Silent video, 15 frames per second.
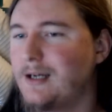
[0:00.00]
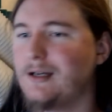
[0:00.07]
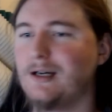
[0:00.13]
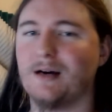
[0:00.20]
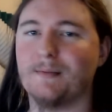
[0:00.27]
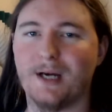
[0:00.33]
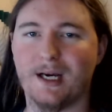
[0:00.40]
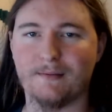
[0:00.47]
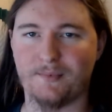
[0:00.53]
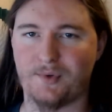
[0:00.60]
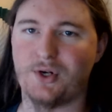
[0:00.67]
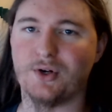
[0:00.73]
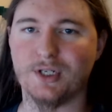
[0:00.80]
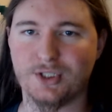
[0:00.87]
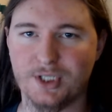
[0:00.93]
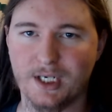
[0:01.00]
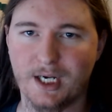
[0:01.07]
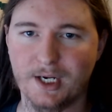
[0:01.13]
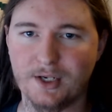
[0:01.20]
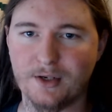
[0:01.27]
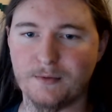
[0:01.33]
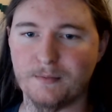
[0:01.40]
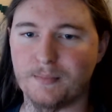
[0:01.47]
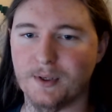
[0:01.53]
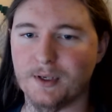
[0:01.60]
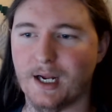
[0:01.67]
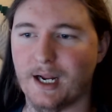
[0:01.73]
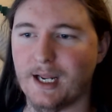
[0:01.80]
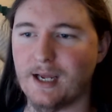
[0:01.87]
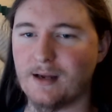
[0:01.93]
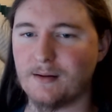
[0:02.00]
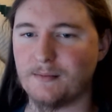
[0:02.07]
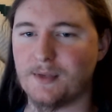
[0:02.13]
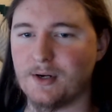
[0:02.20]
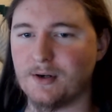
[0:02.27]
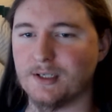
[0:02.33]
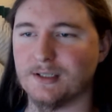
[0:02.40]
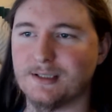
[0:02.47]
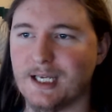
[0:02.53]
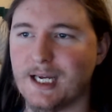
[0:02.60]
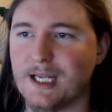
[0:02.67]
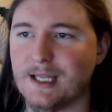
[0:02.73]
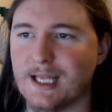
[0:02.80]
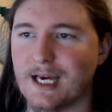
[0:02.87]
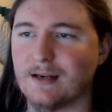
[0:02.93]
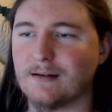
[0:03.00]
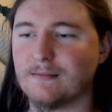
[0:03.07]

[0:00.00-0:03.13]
I'm not here to shit on you, but I am here to say that